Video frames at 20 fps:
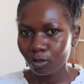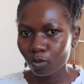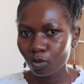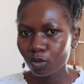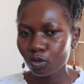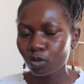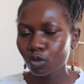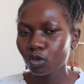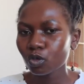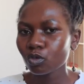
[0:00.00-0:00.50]
So
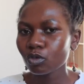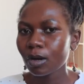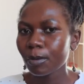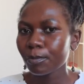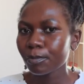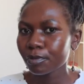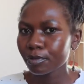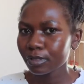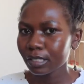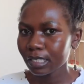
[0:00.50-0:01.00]
you do a
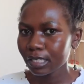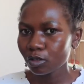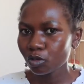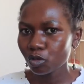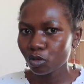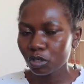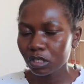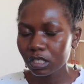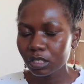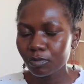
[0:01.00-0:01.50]

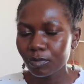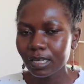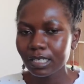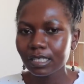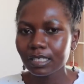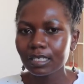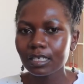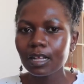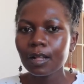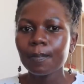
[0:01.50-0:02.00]
protein
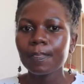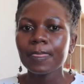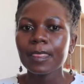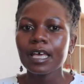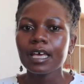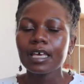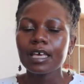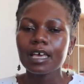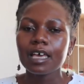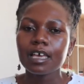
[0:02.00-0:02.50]
treatment,
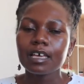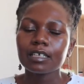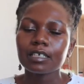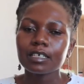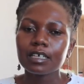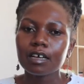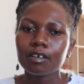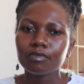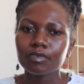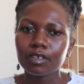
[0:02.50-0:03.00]

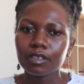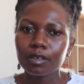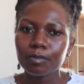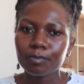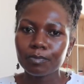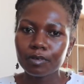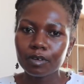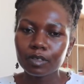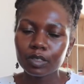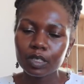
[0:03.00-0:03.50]
and after the
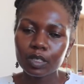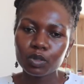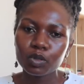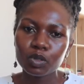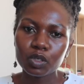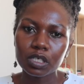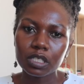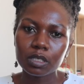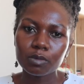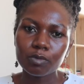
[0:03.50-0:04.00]
protein
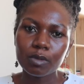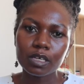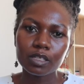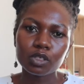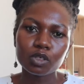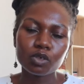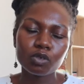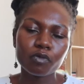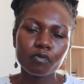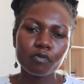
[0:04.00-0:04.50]

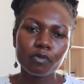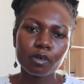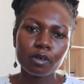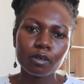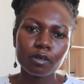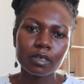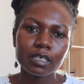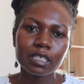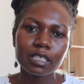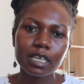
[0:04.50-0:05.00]
treatment you
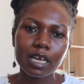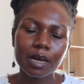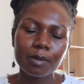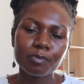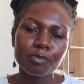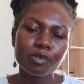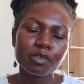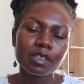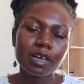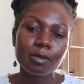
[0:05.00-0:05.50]
follow it
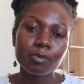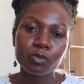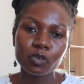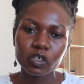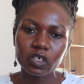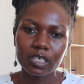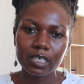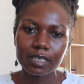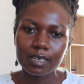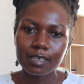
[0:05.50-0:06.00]
up with a
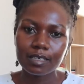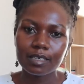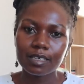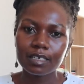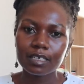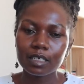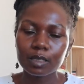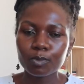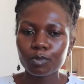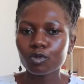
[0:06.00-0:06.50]

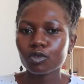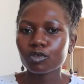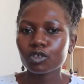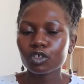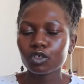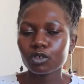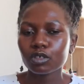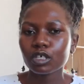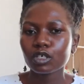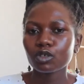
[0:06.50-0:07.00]
moisturizing deep
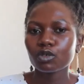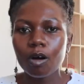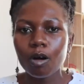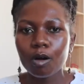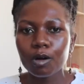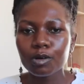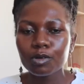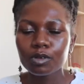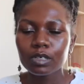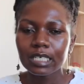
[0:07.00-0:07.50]
conditioner,
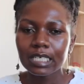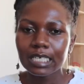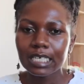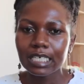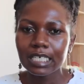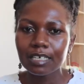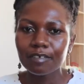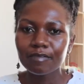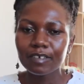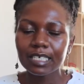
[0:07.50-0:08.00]
or
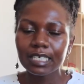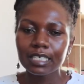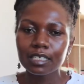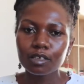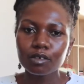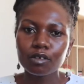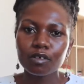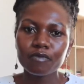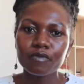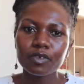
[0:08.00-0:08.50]
alternatively,
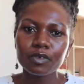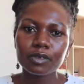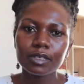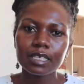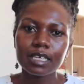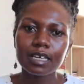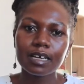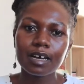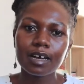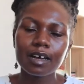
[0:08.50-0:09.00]
instead of
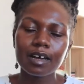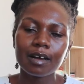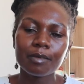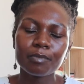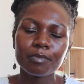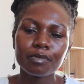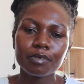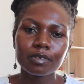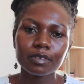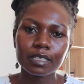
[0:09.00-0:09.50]
using a
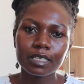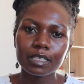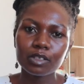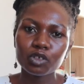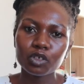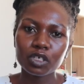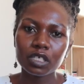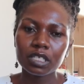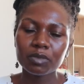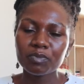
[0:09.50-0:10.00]
protein
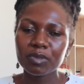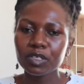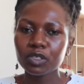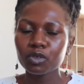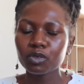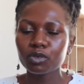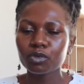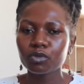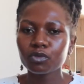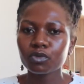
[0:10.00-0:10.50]

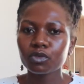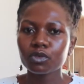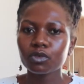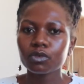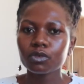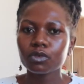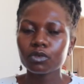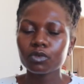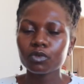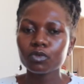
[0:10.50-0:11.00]
treatment,
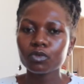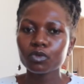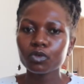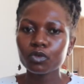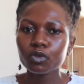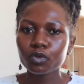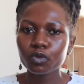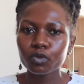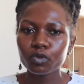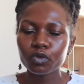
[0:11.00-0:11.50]

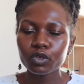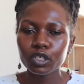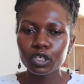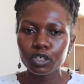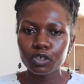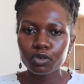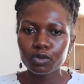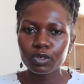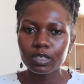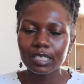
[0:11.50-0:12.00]
you could
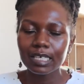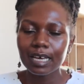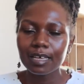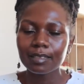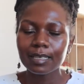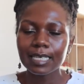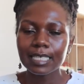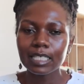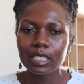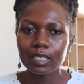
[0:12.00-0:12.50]
use
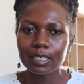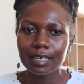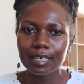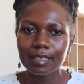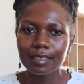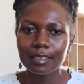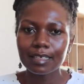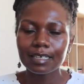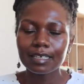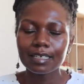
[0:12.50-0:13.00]
other
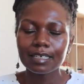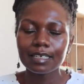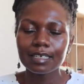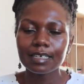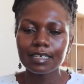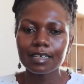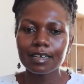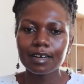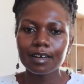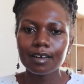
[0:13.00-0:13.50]

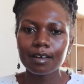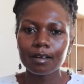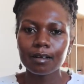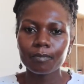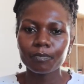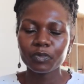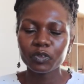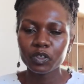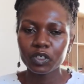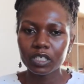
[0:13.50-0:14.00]
strengthening
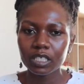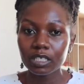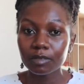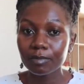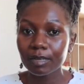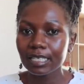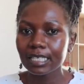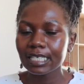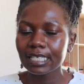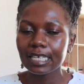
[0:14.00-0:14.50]

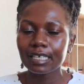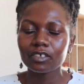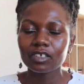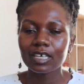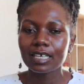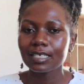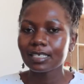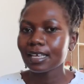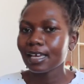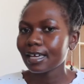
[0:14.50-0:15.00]
treatments such
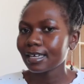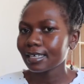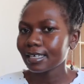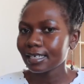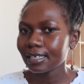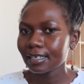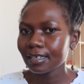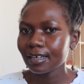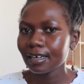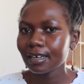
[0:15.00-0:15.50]
as a
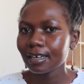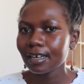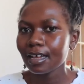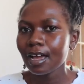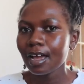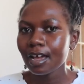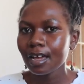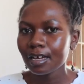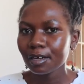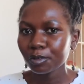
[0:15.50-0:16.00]
henna
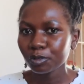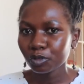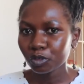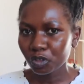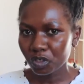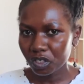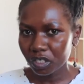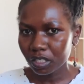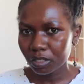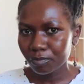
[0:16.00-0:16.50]

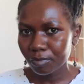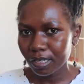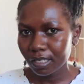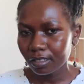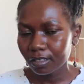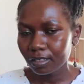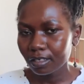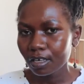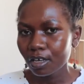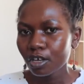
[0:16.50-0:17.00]

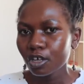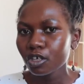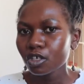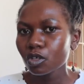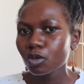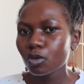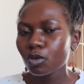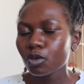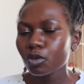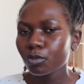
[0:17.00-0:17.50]
treatment.
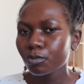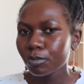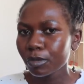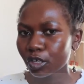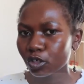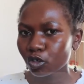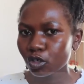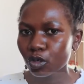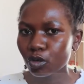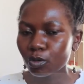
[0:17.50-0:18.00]
So
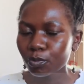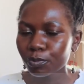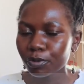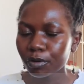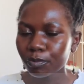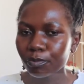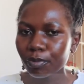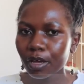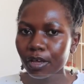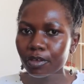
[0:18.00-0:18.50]
make sure you
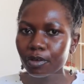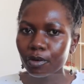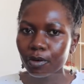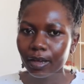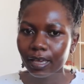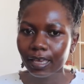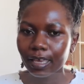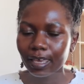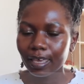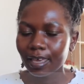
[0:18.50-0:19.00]
prepare your
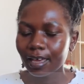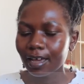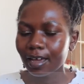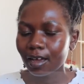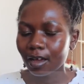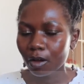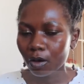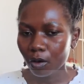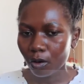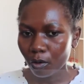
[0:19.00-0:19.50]

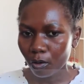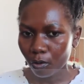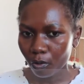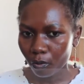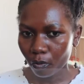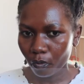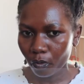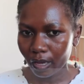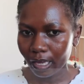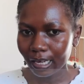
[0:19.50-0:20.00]
hair
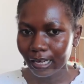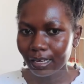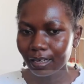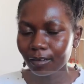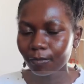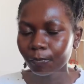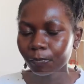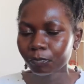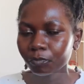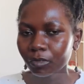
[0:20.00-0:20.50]
well
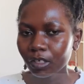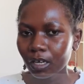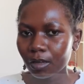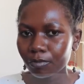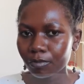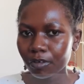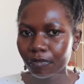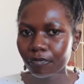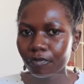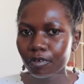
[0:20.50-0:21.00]

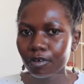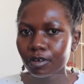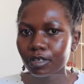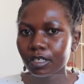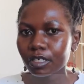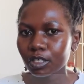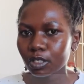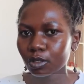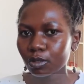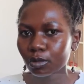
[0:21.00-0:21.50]
before
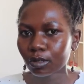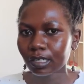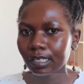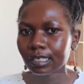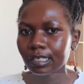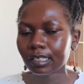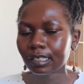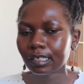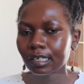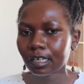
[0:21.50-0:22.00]

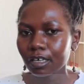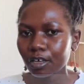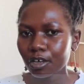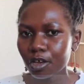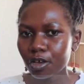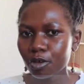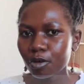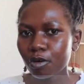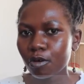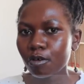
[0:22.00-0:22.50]
installing
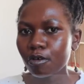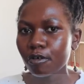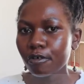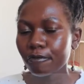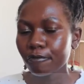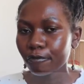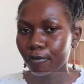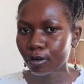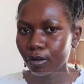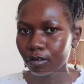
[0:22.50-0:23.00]
your
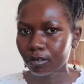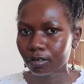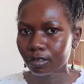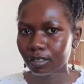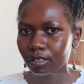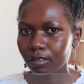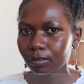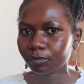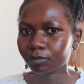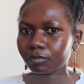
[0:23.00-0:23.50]
faux
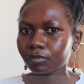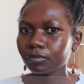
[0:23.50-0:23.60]
locks.